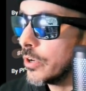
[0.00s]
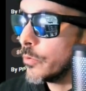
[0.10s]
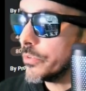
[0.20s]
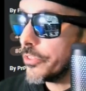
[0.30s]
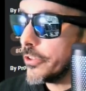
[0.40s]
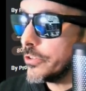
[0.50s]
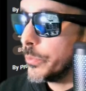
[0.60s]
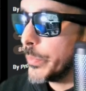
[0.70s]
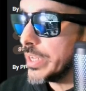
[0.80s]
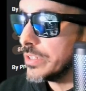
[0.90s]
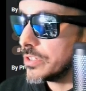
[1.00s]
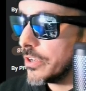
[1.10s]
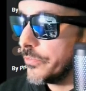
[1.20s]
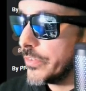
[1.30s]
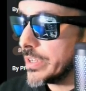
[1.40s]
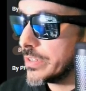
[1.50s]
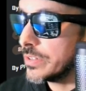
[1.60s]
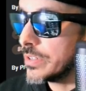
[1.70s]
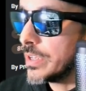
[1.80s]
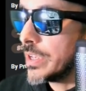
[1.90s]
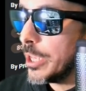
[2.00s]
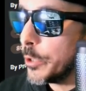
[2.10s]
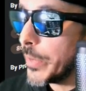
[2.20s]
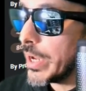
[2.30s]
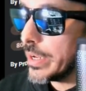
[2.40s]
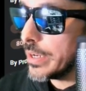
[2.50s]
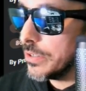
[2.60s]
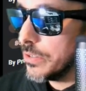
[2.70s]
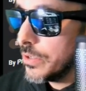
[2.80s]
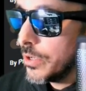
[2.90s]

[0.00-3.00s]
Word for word: with the domain suffix MIL,